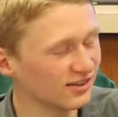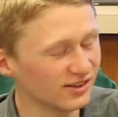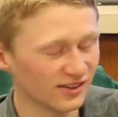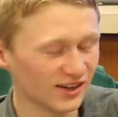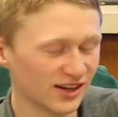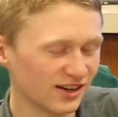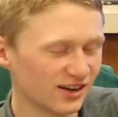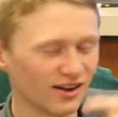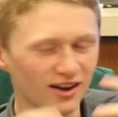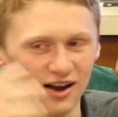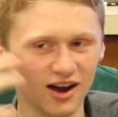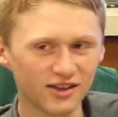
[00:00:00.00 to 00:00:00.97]
You like
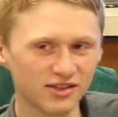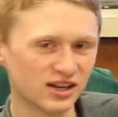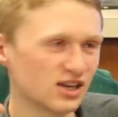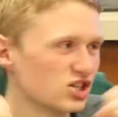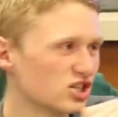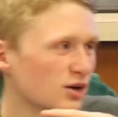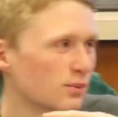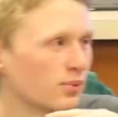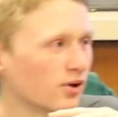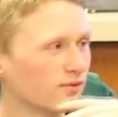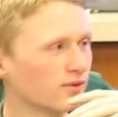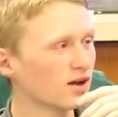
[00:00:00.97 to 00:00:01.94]
I no, think it's just a
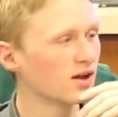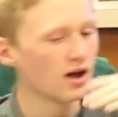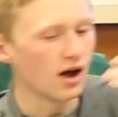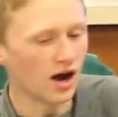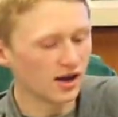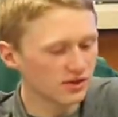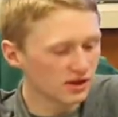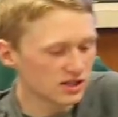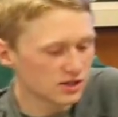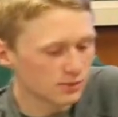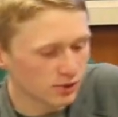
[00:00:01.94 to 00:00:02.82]
perfect I think it's a